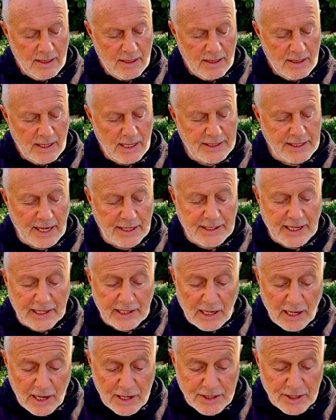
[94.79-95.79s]
As I'd get
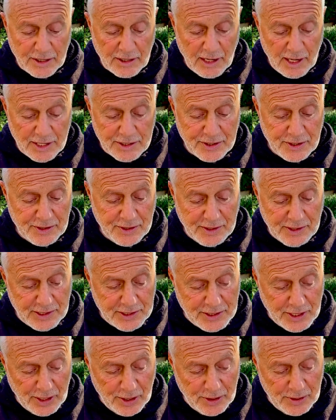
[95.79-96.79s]
closer and closer to the
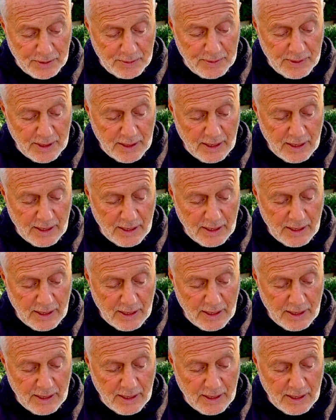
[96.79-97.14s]
dome,